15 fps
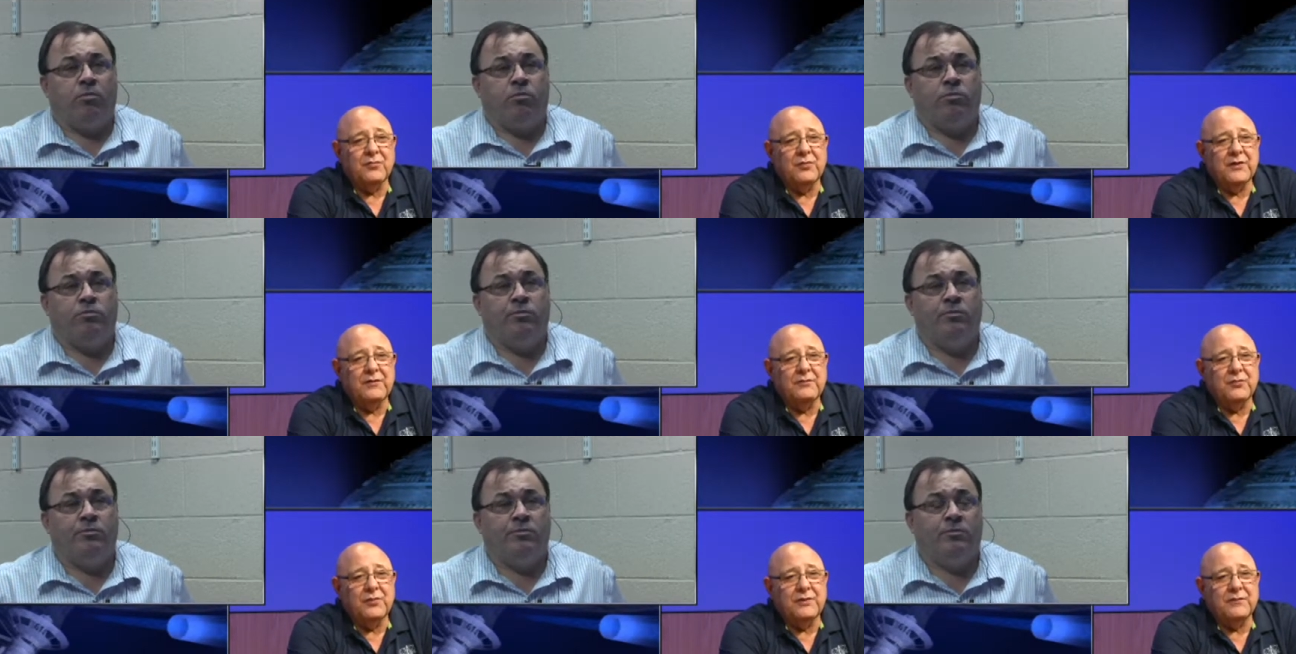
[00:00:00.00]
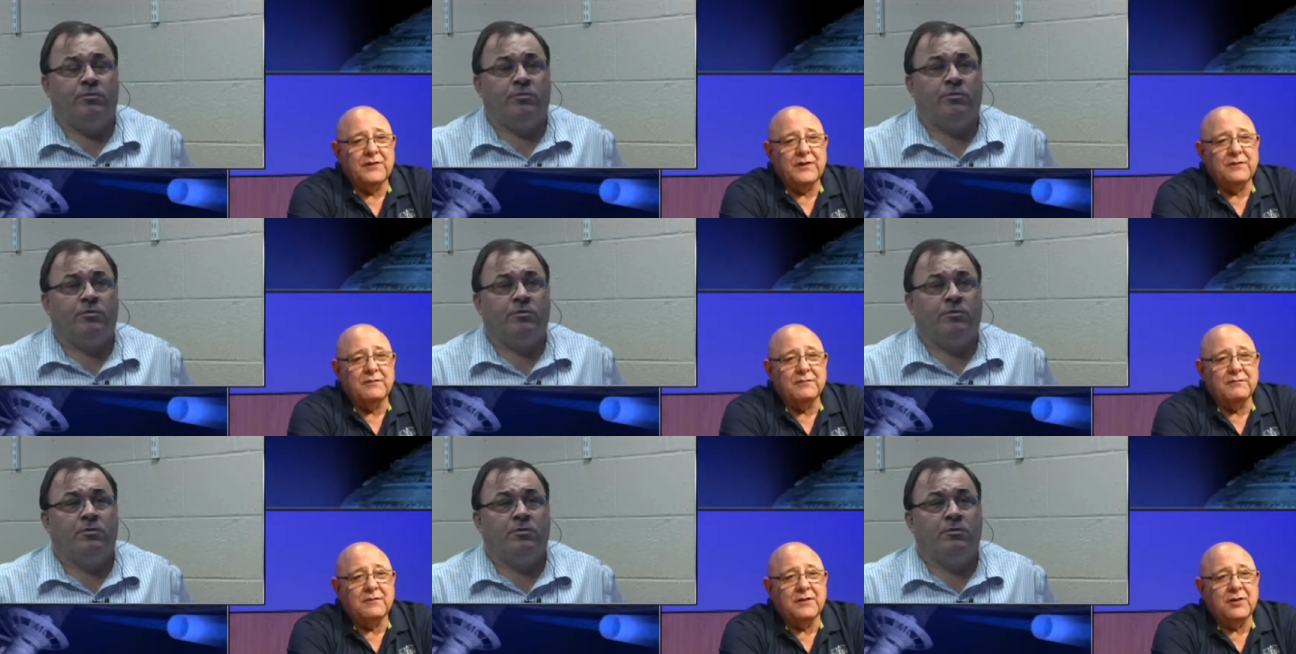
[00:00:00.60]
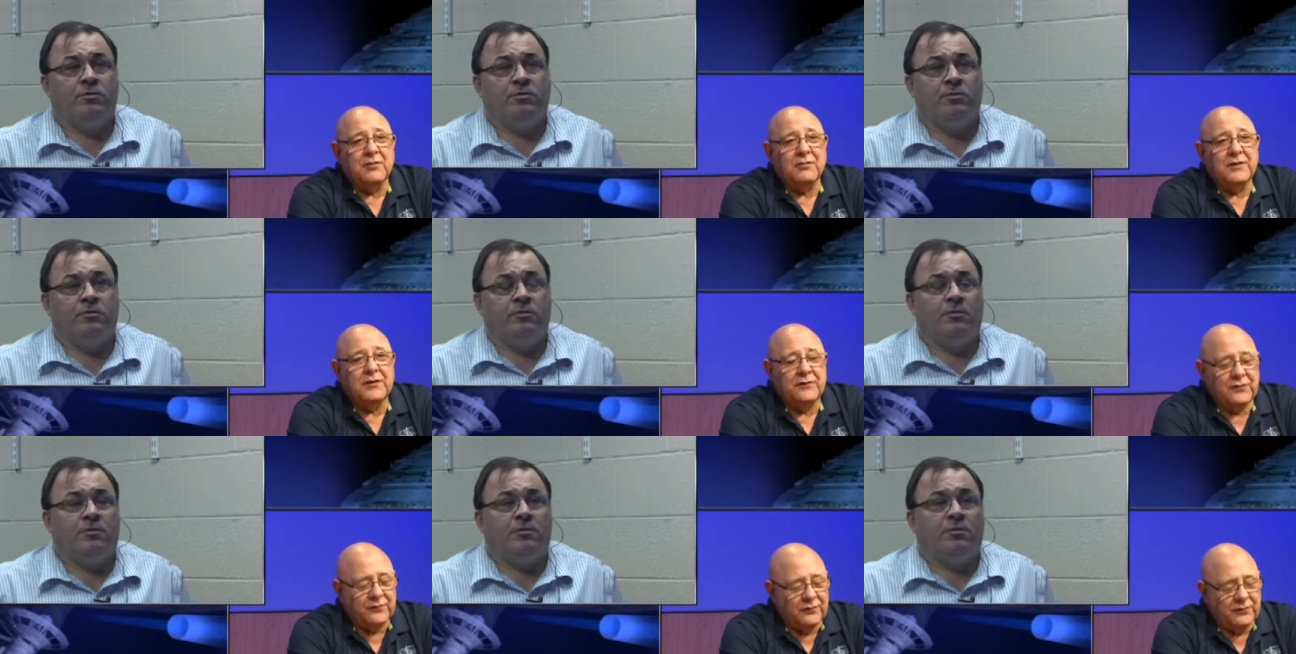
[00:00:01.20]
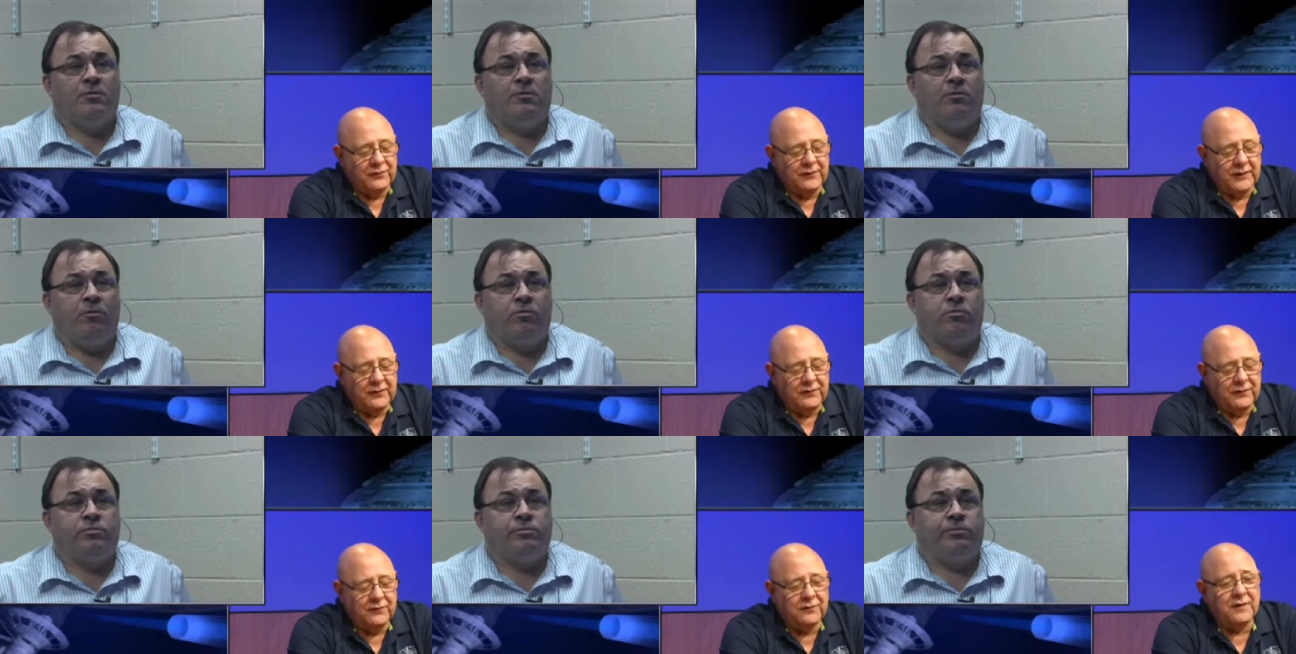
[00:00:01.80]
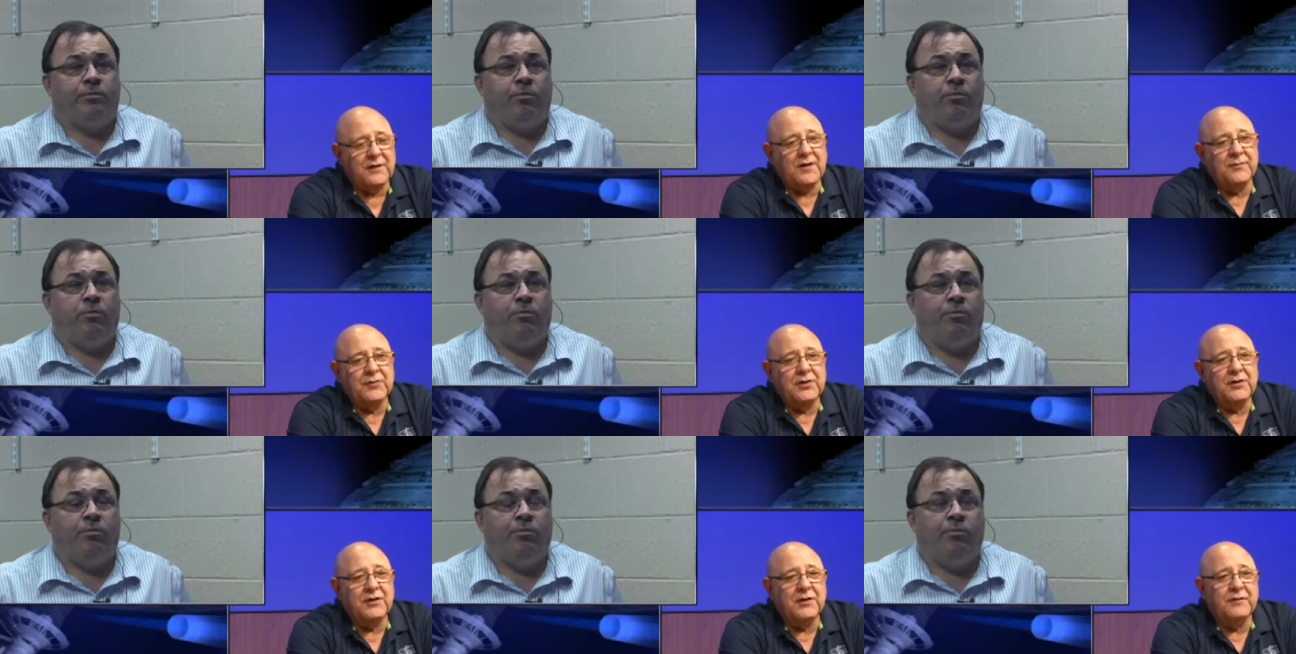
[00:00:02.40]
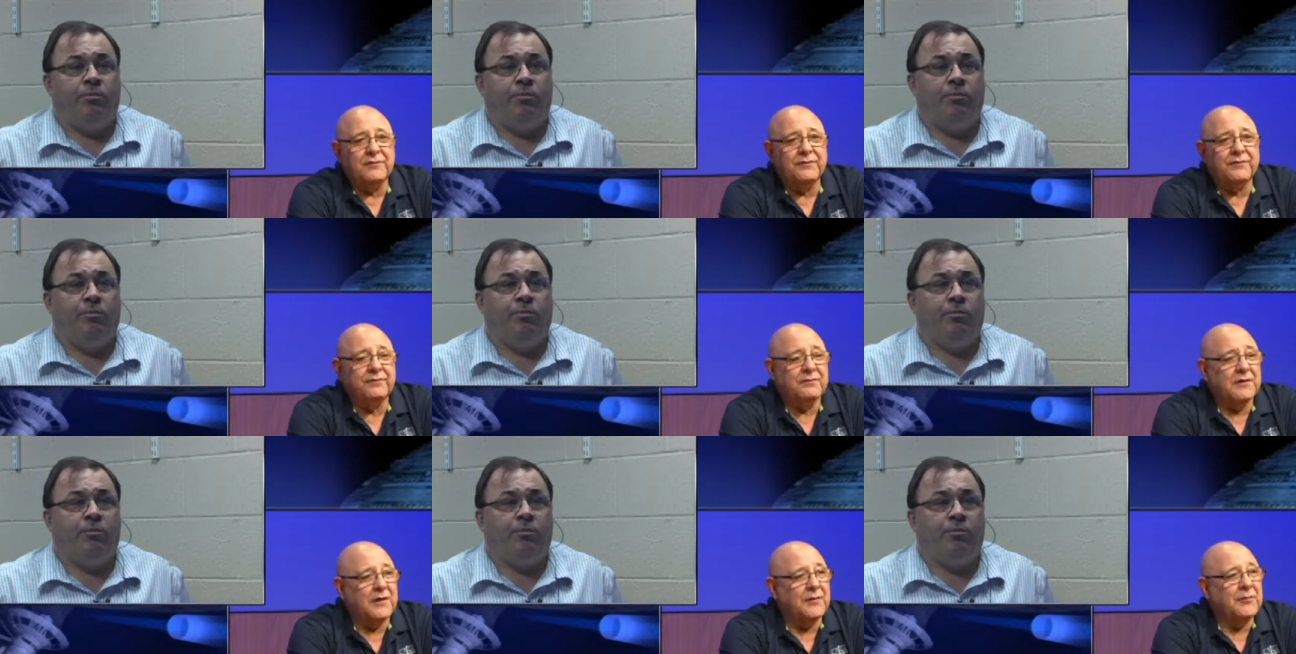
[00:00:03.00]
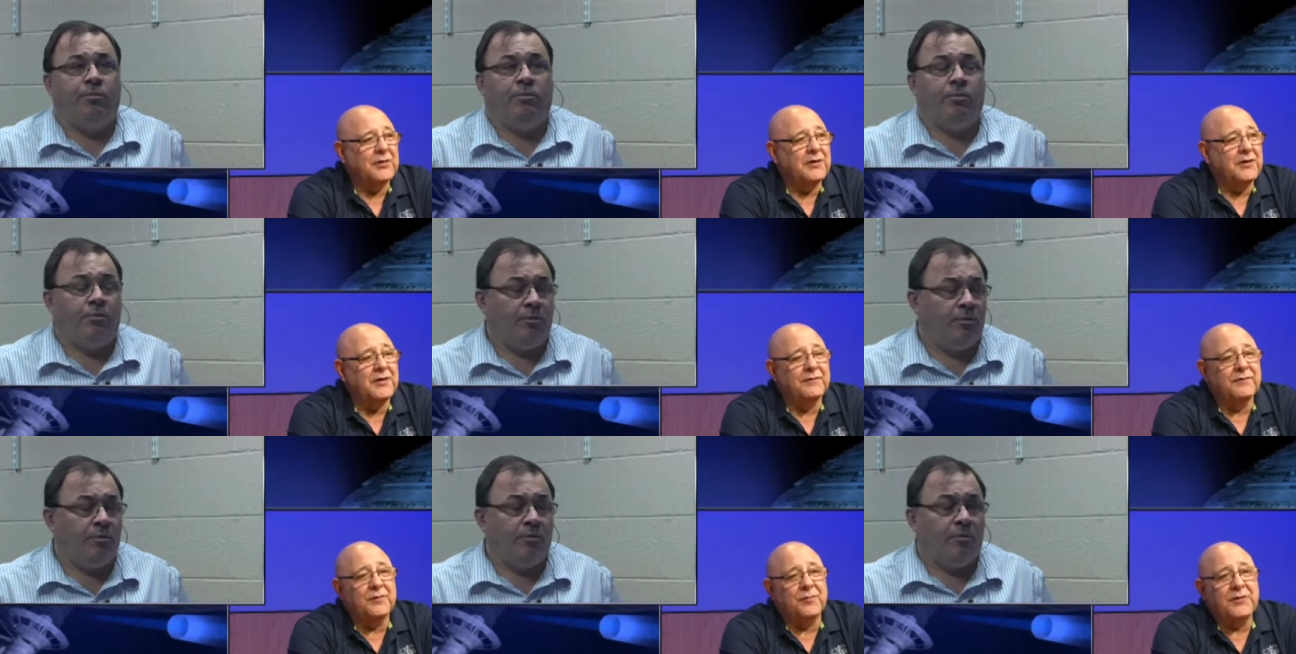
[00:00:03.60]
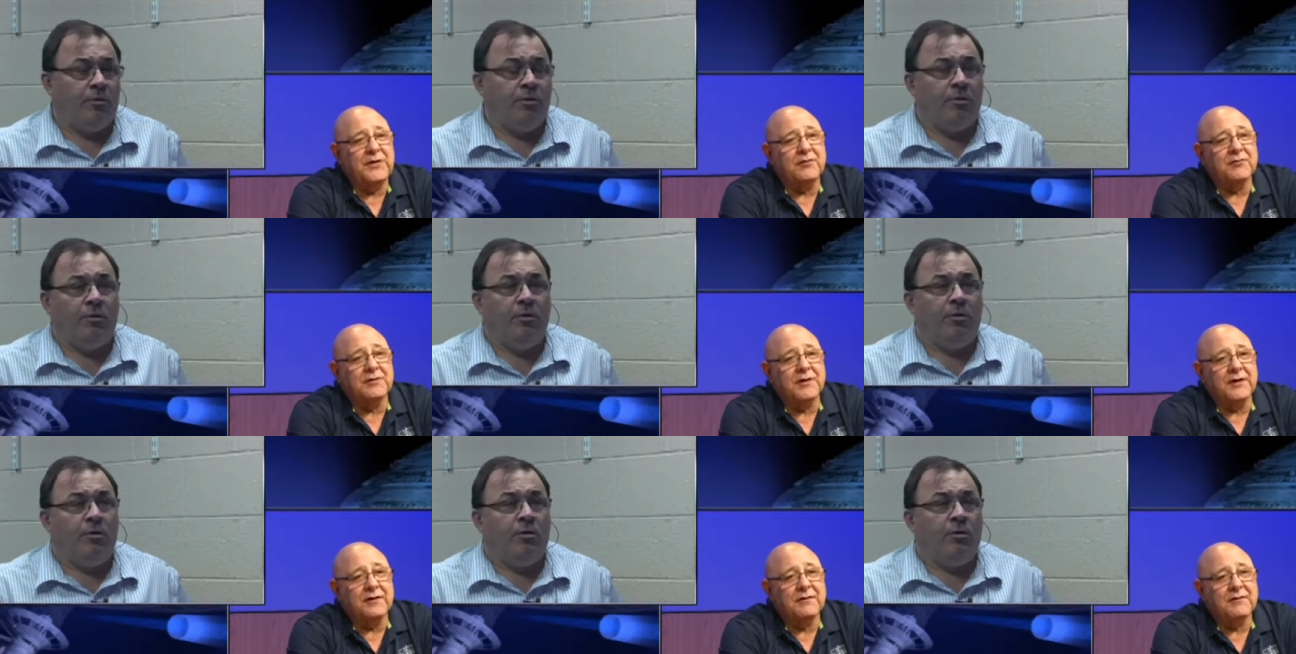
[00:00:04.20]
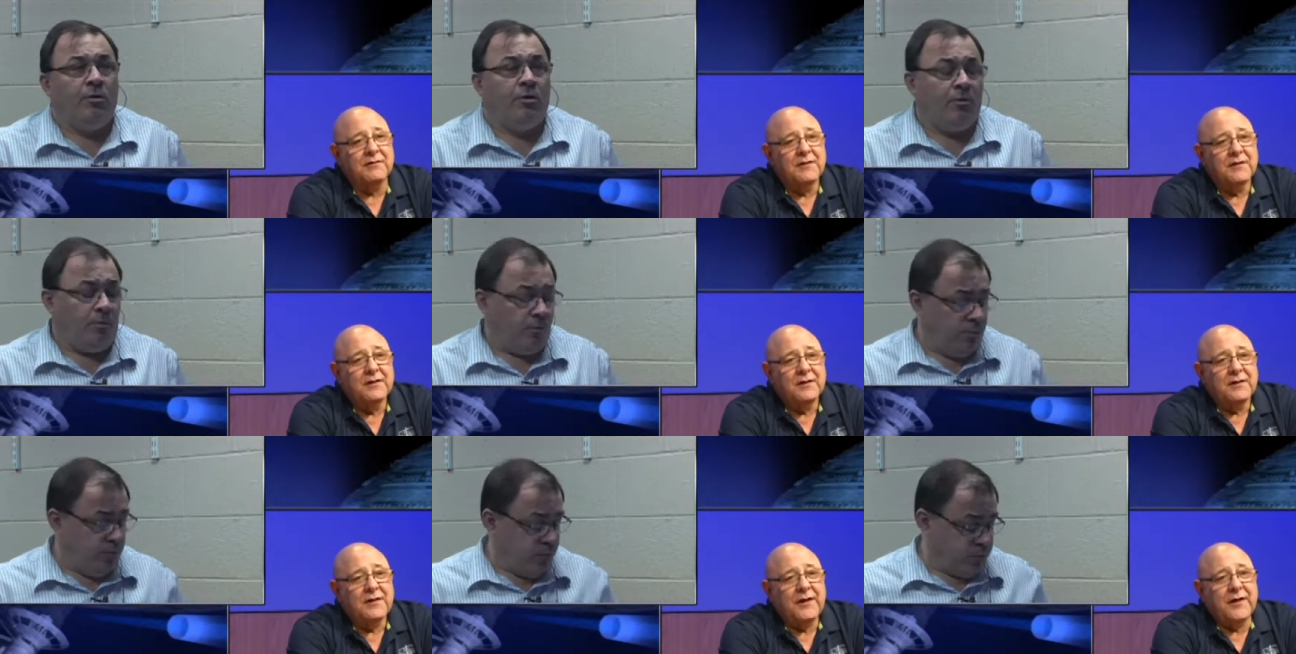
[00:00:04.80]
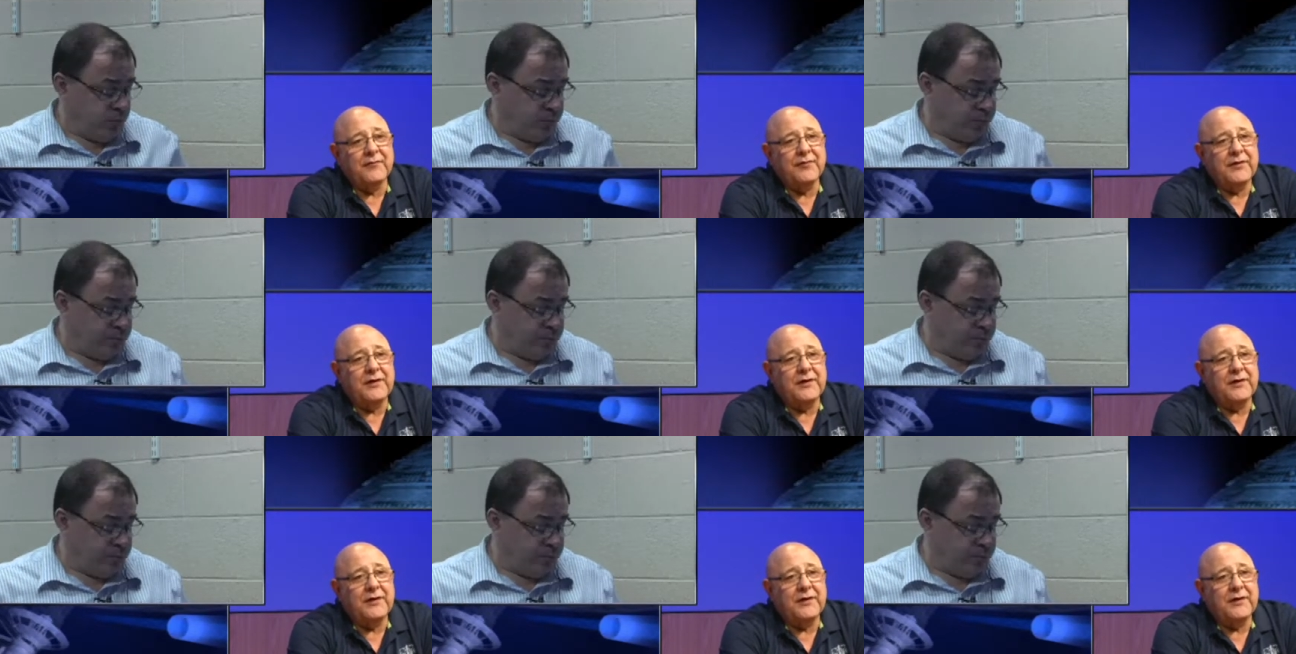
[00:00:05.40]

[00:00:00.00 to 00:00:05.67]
Speaker 1: we we've got you know issues. And as I said, I'm going to give I'm going to give the mayor elect every